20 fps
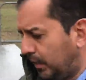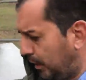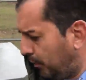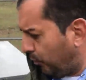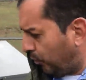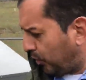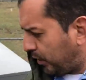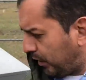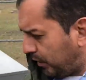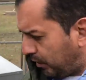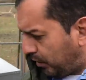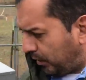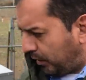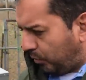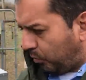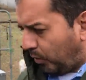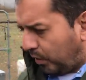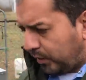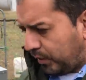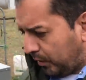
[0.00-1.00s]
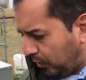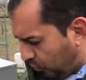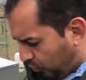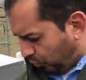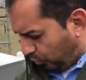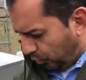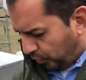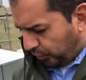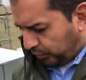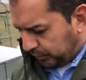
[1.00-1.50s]
and I'm working on a walk-in
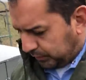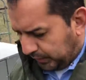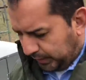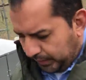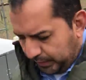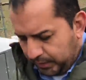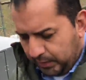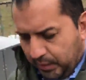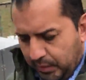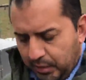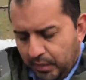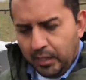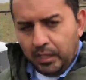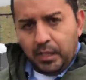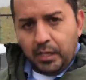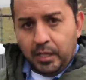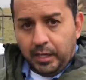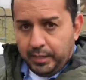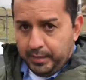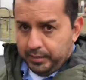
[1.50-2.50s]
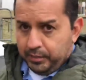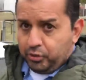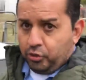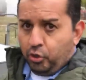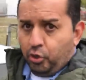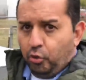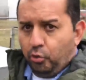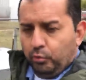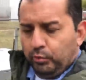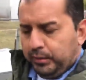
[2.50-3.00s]
cooler today and it's
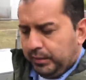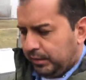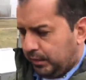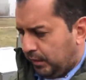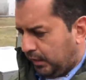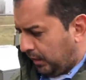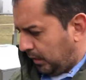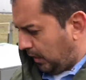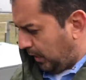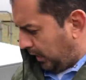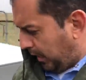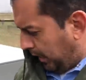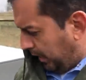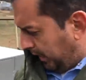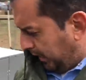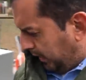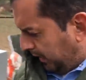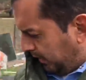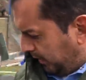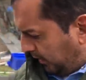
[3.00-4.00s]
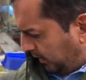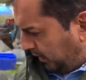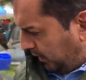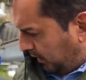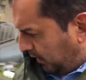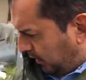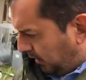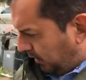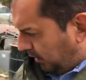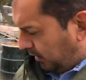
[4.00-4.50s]
cold and
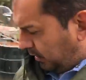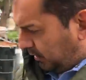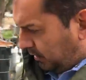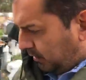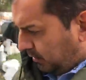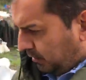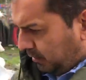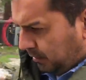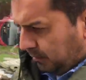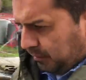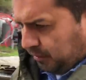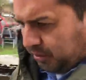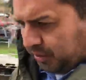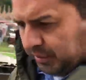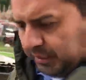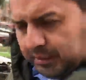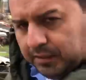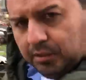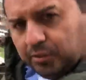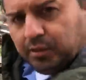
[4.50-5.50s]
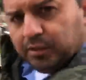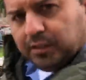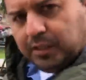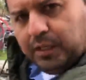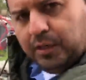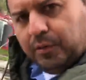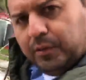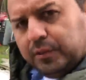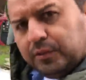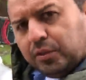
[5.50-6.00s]
uh, the machine, you can
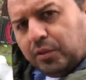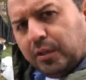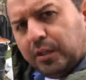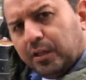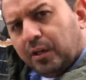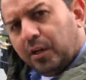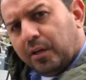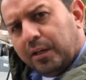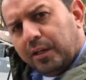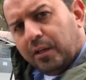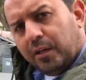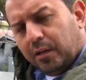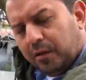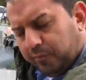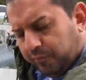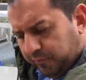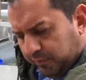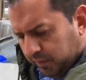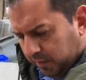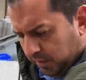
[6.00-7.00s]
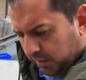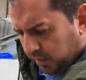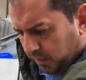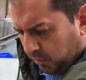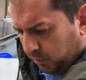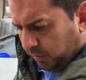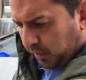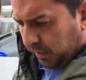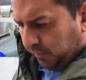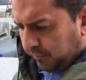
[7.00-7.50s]
hear it turning on and off.
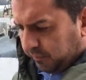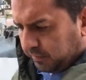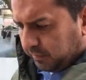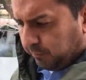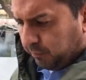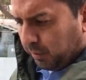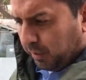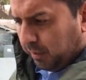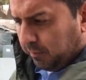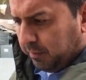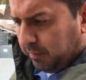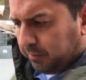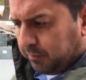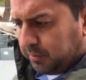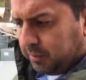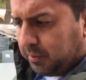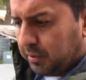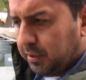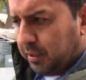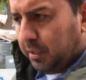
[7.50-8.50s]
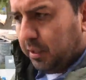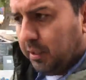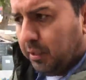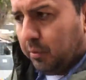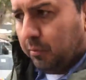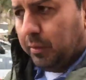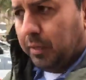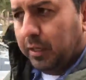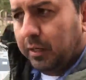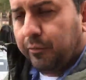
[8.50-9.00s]
We're having some problems.
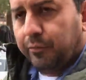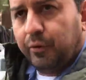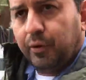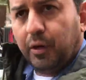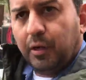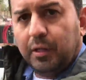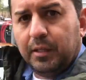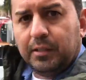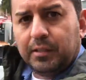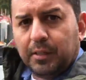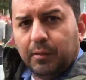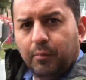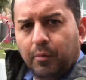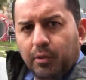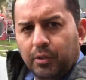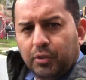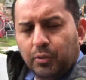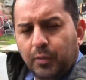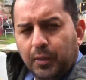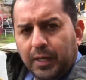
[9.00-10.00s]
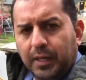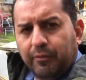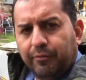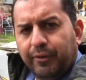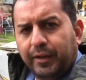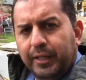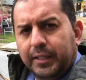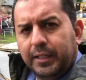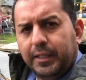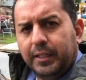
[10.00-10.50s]
We got a freon leak somewhere so we got to
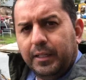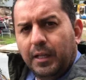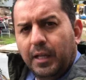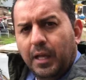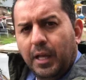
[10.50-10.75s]
find it.